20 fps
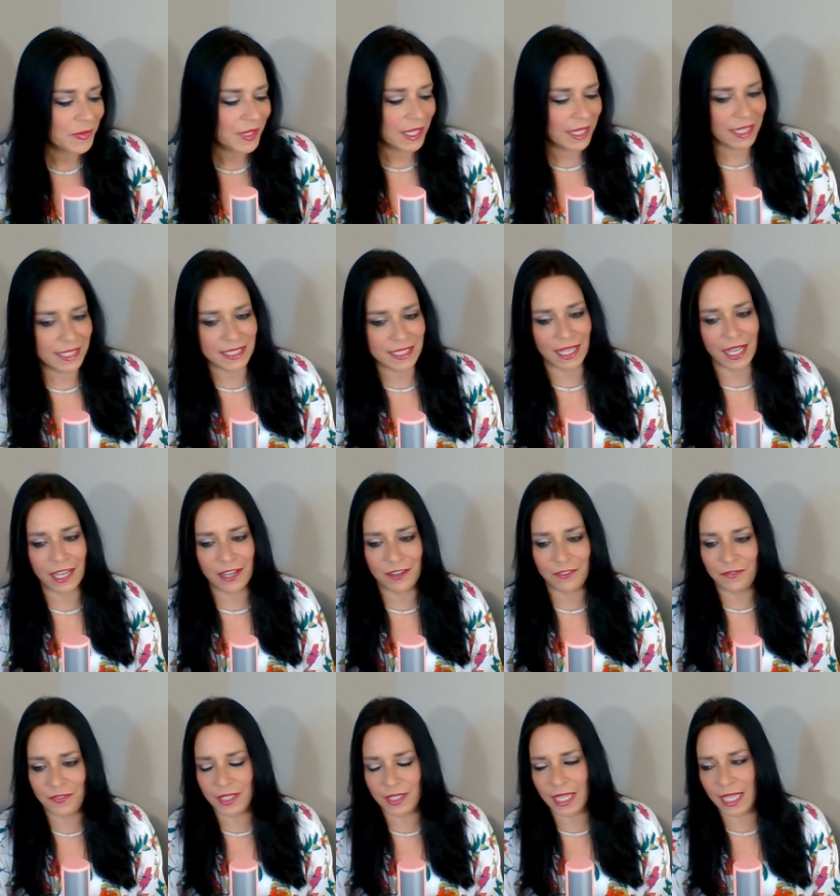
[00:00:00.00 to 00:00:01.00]
because I kind of
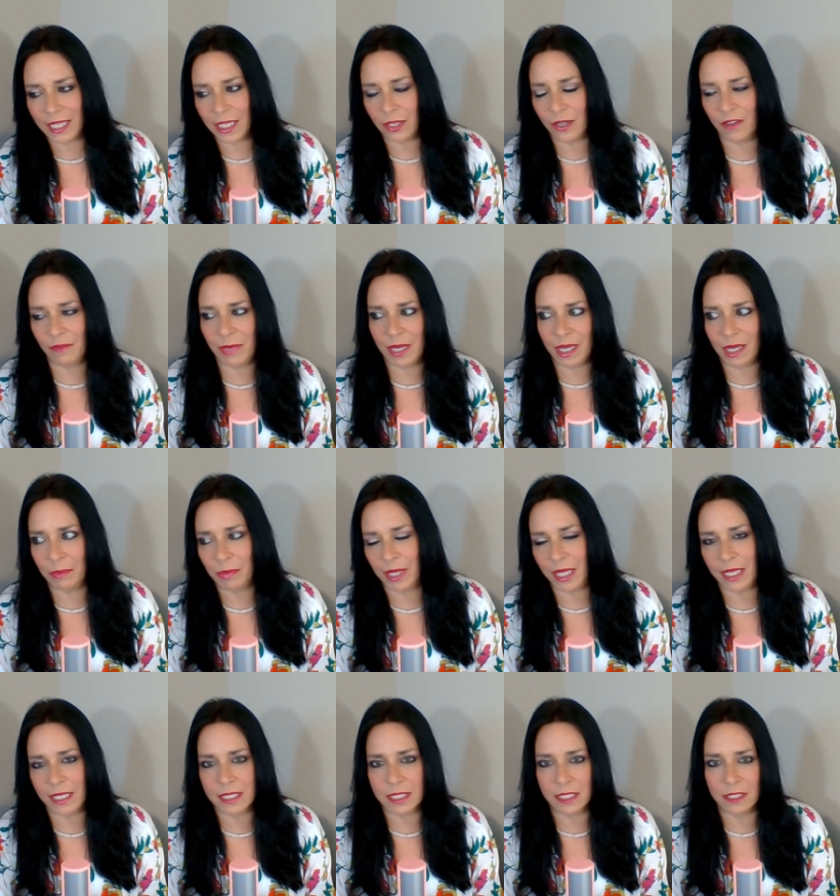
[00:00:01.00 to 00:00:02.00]
feel like, I've been in a
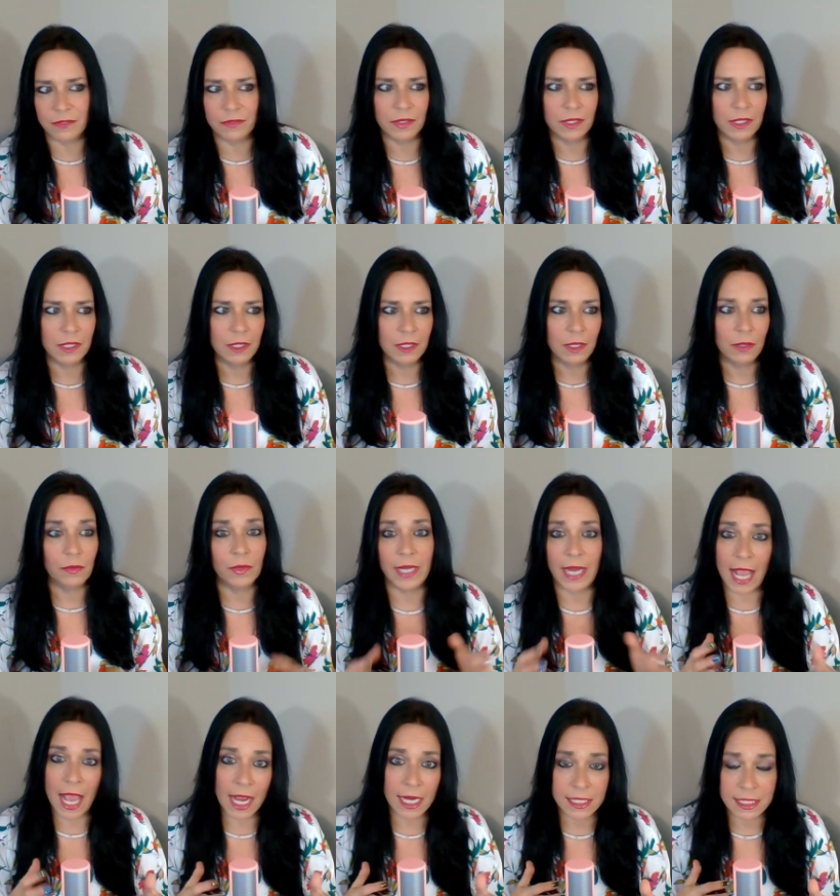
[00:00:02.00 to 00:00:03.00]
place of
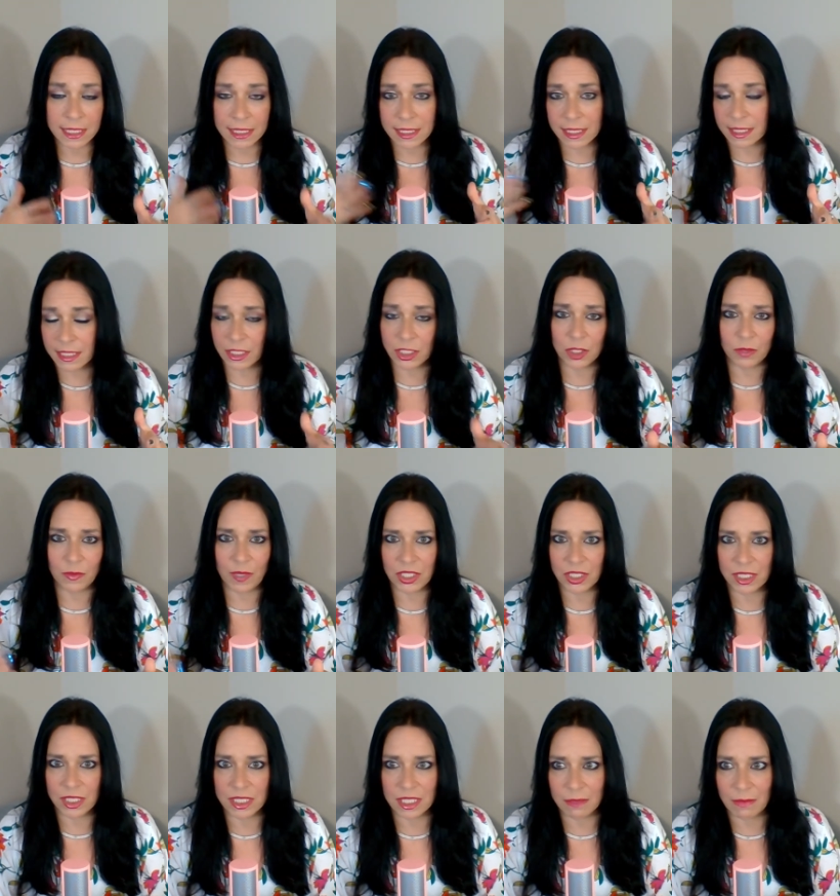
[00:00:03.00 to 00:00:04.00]
reacting to
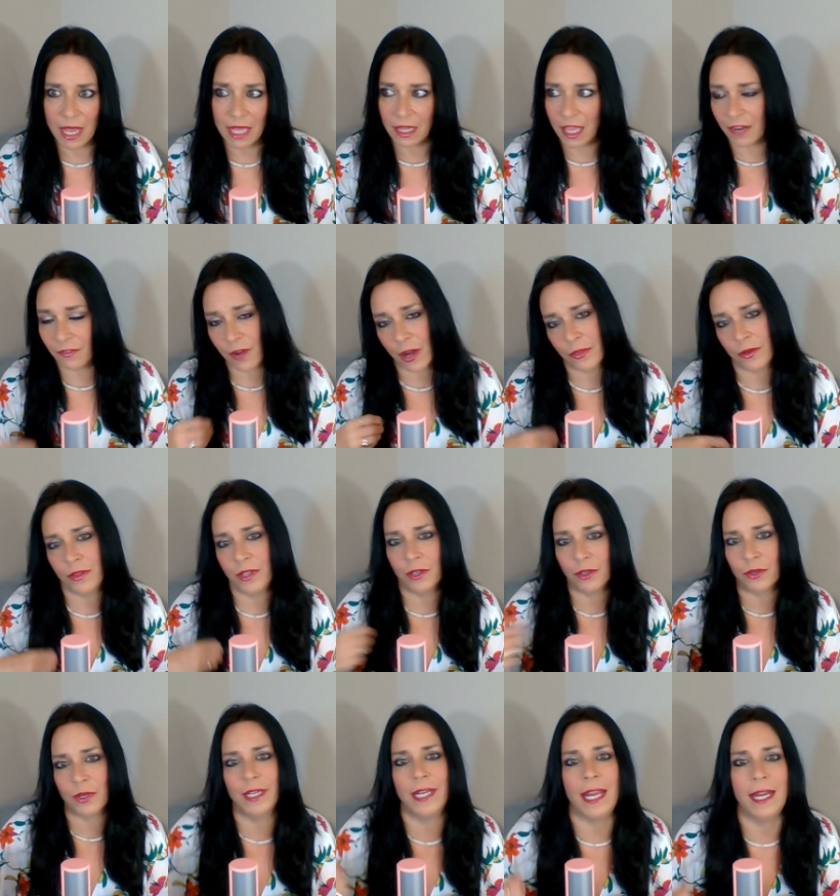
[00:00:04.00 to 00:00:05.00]
situations in my life rather than
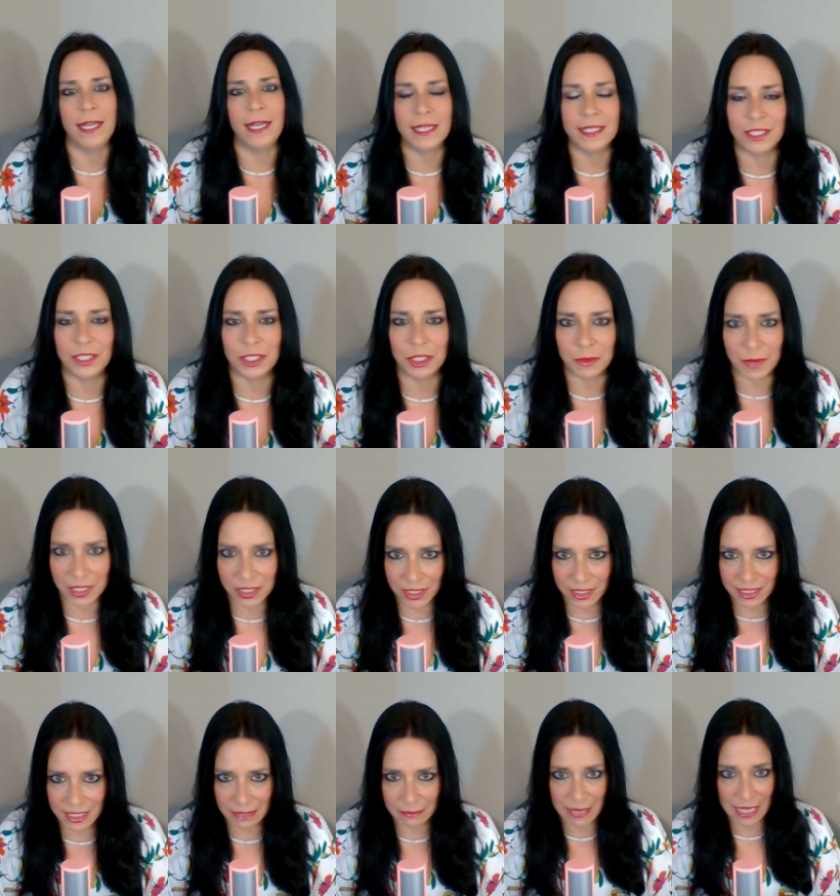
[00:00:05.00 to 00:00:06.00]
creating
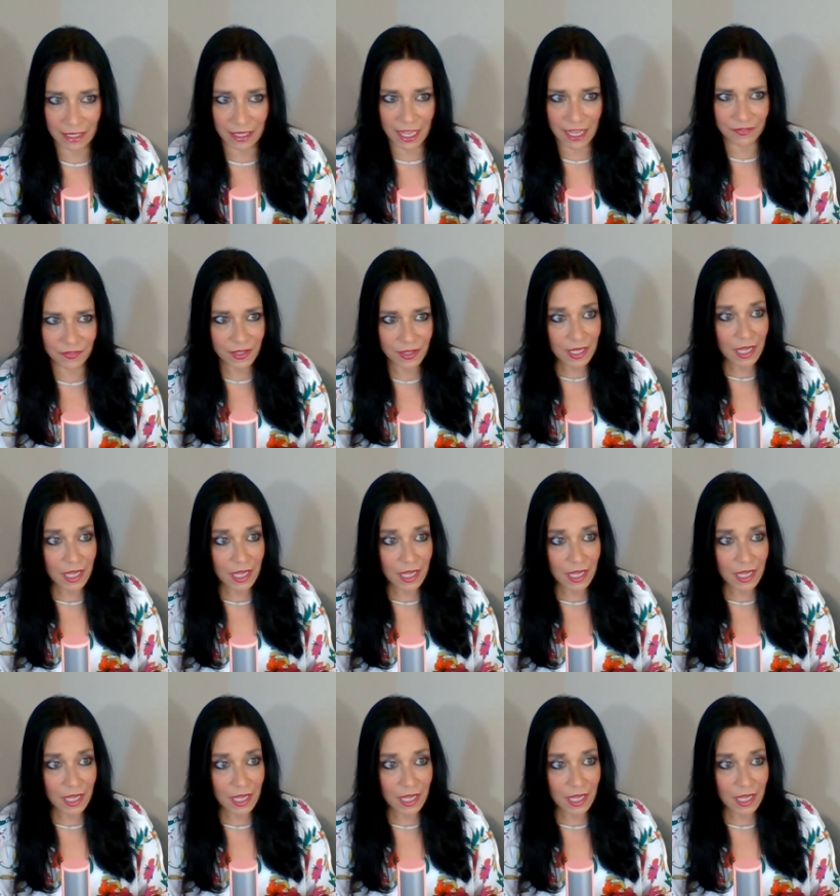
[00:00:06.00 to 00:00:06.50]
situations in my life.